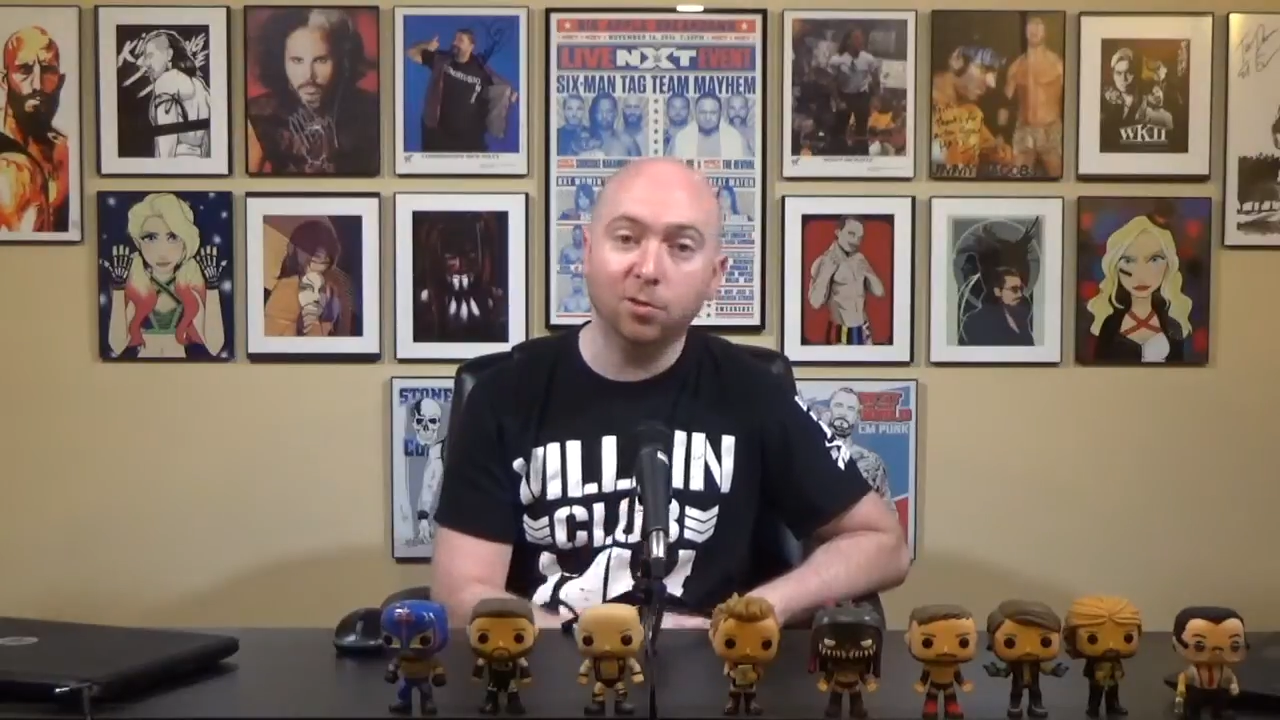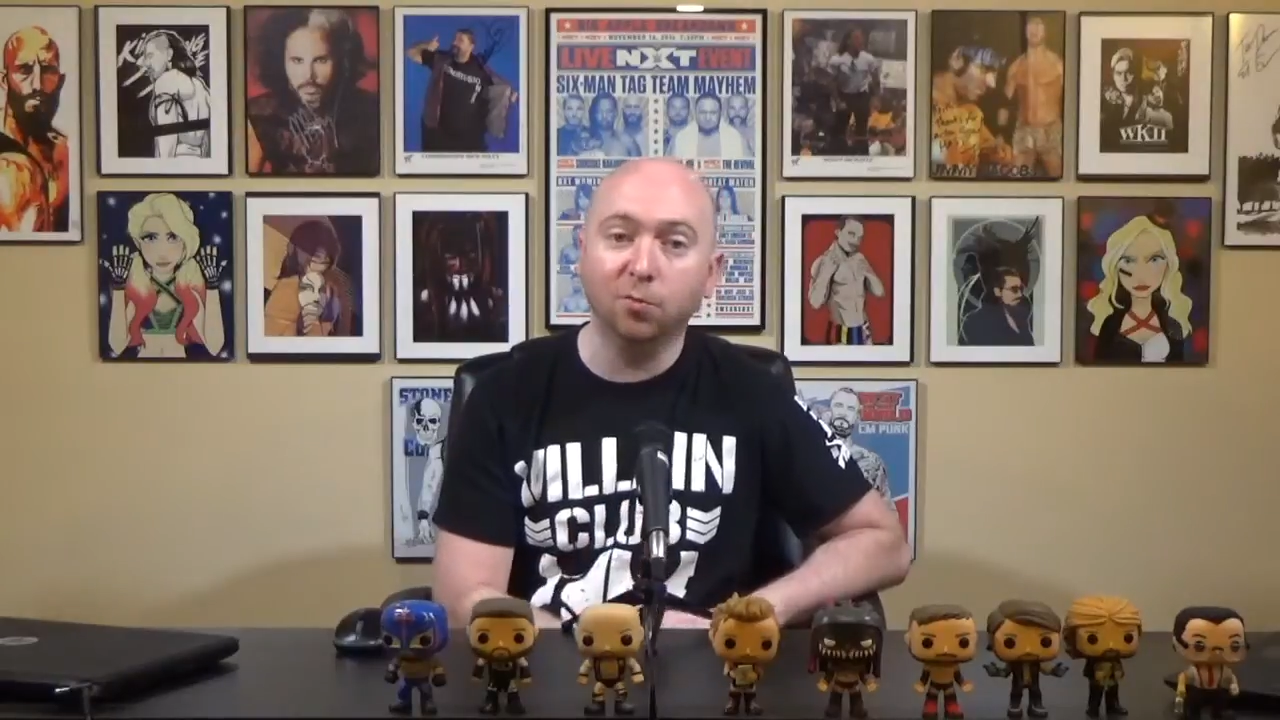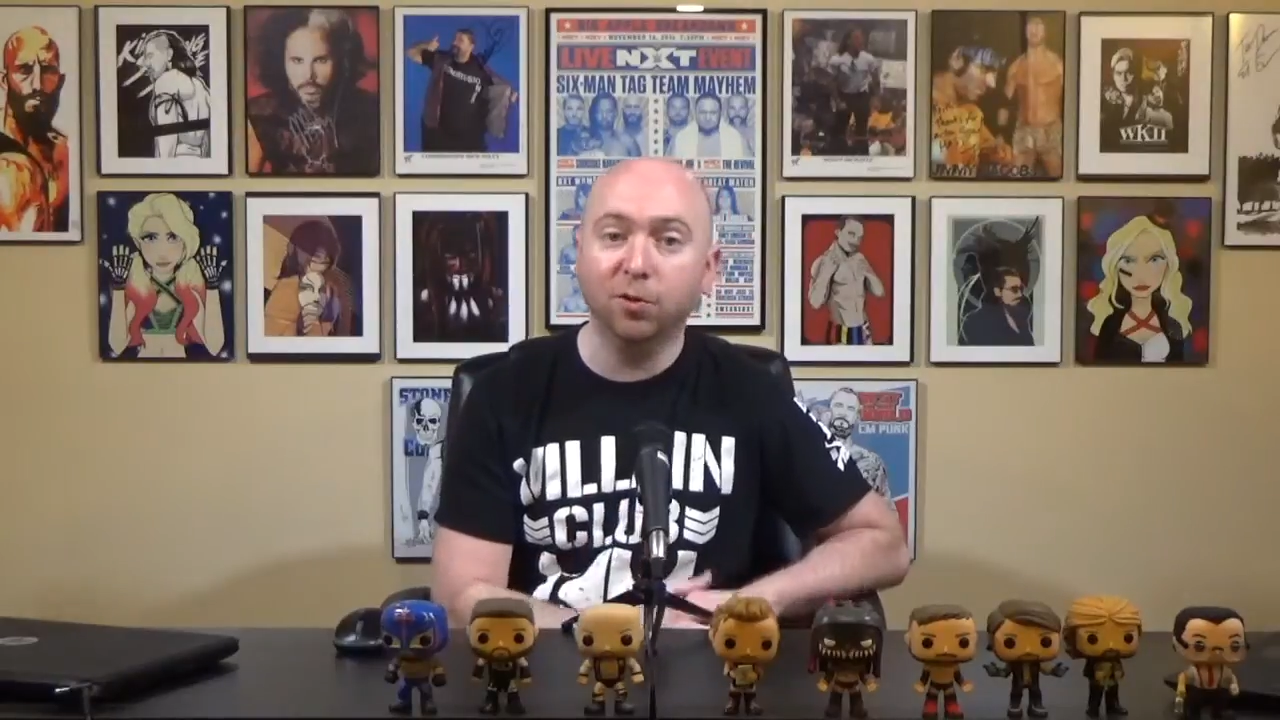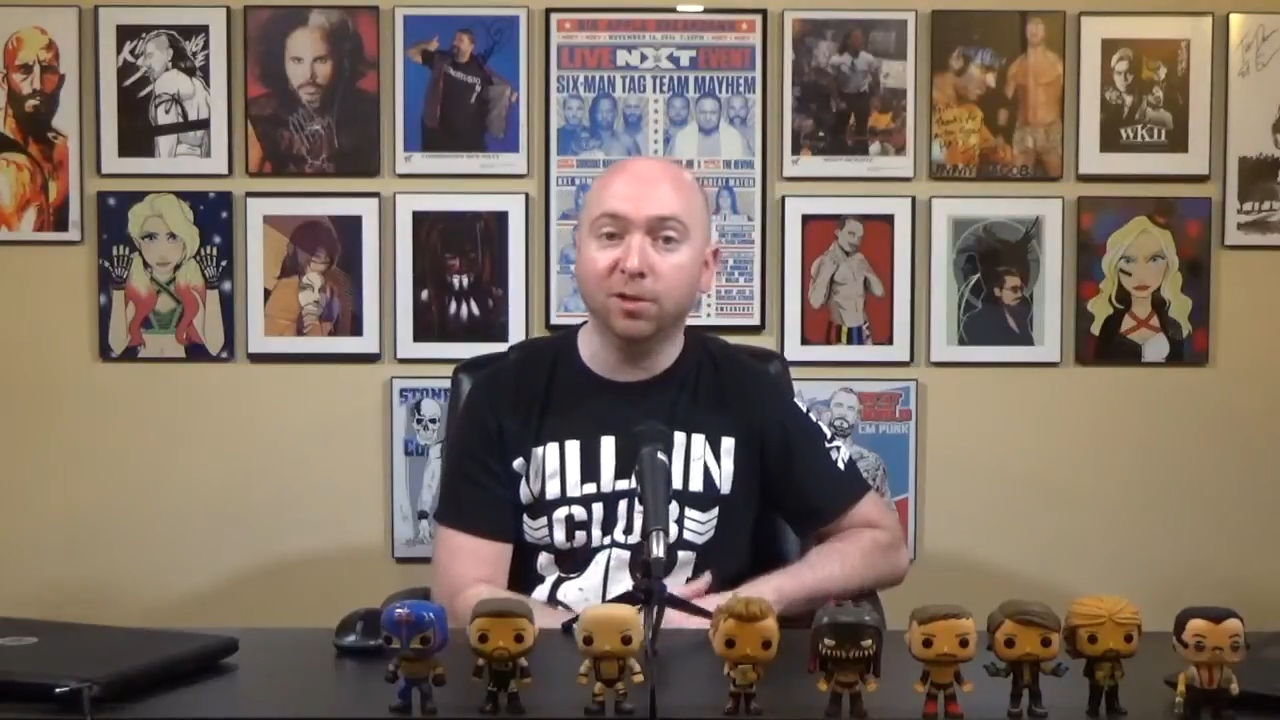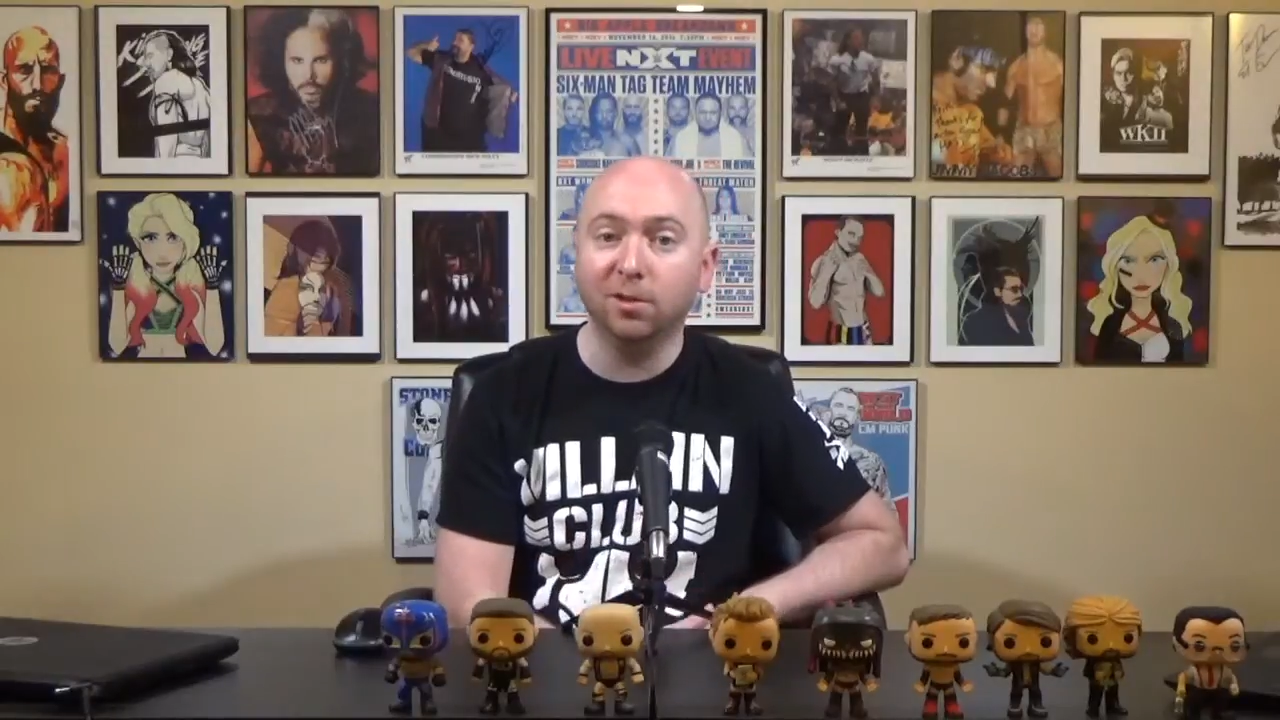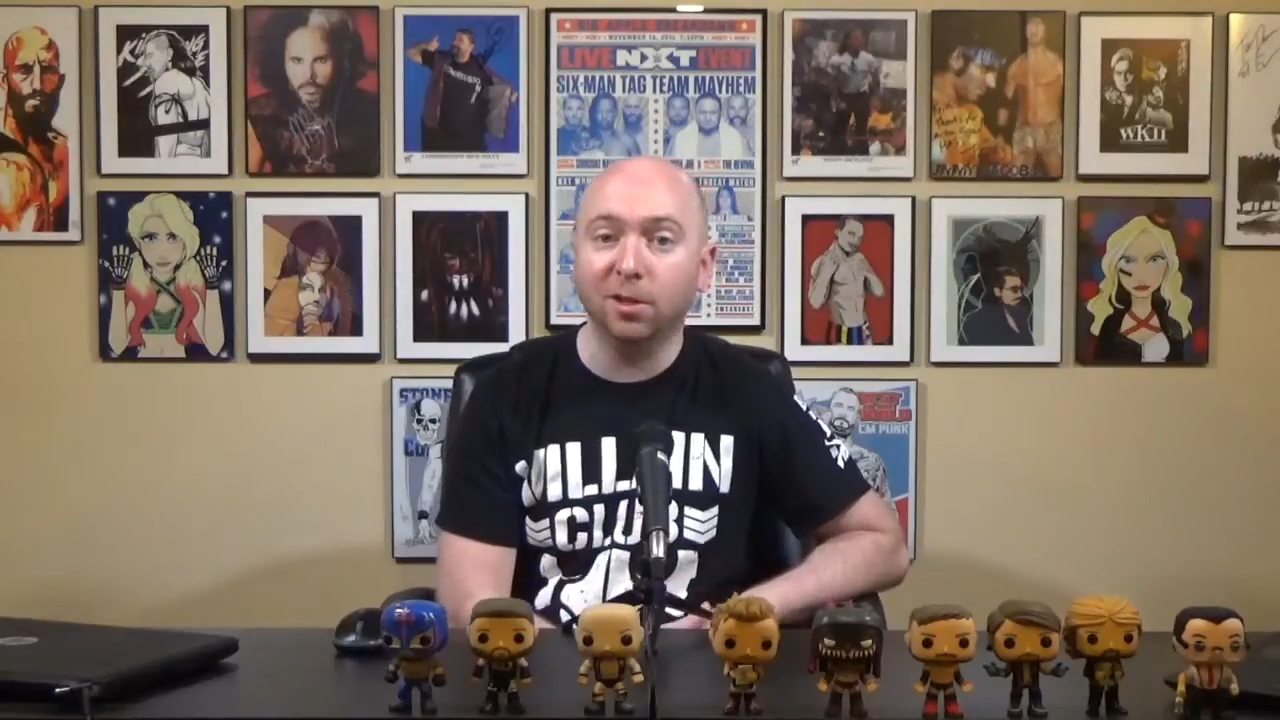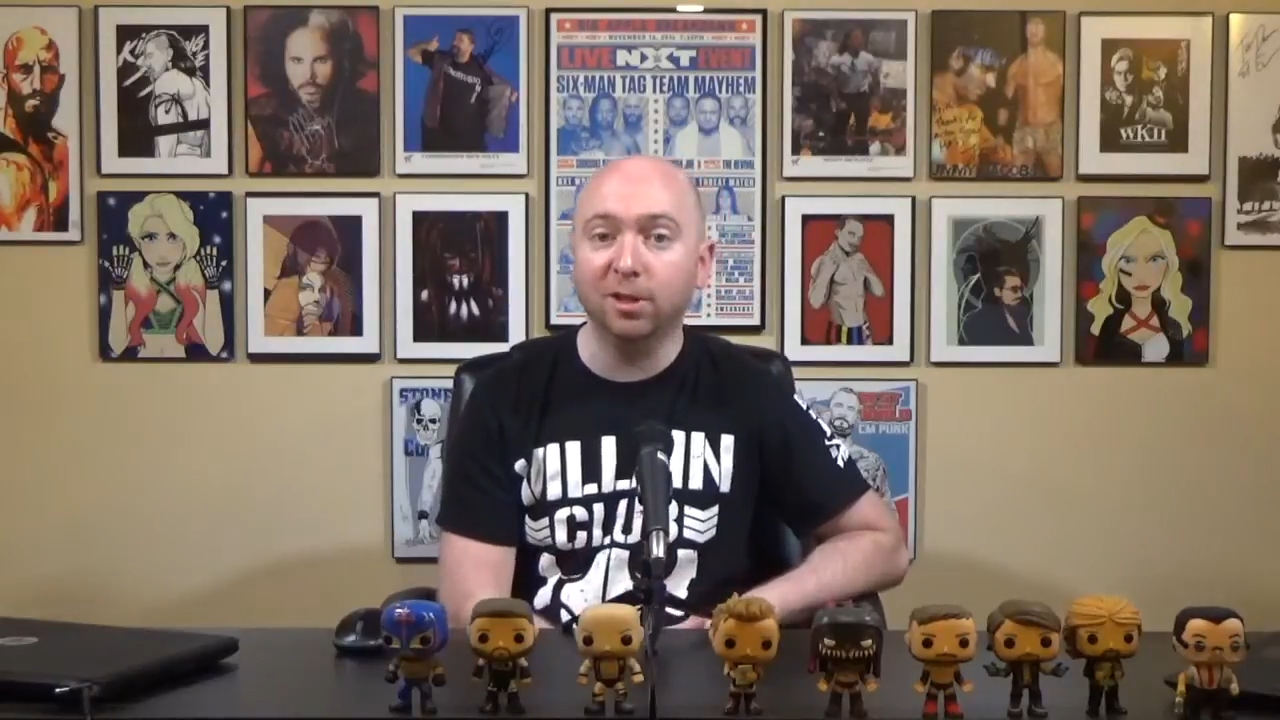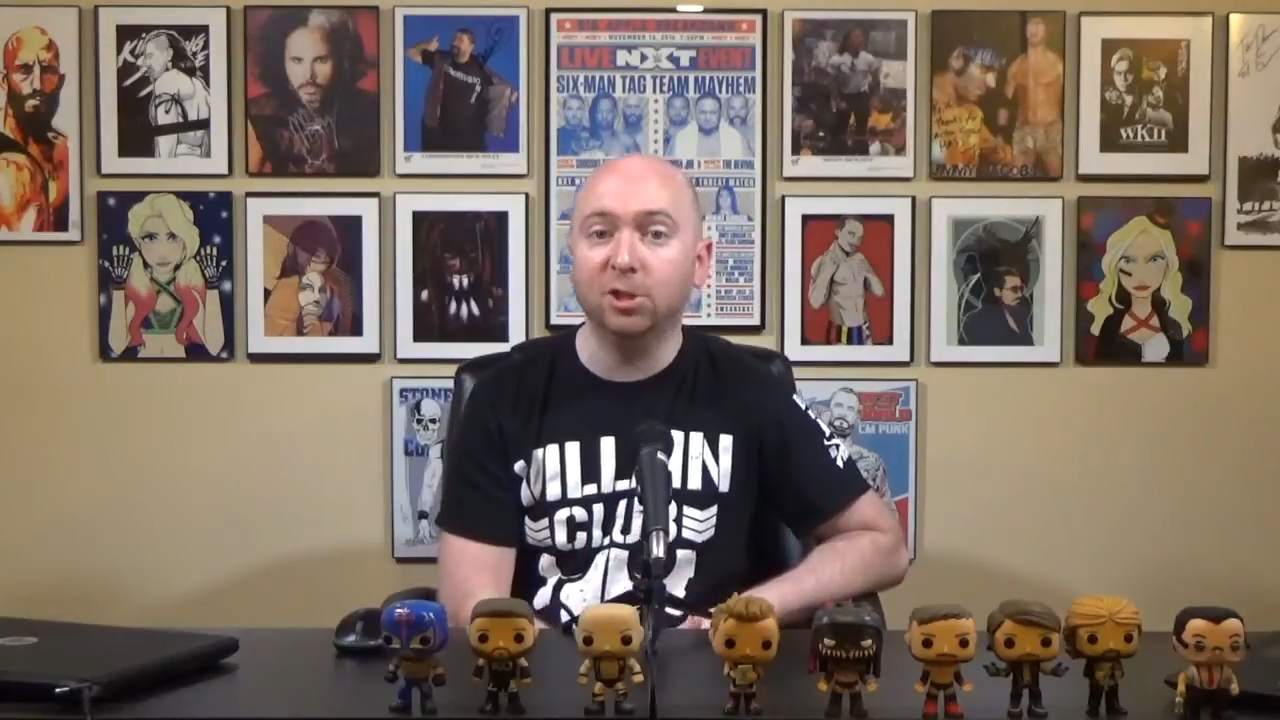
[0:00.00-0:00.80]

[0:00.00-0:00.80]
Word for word: don't forget to like,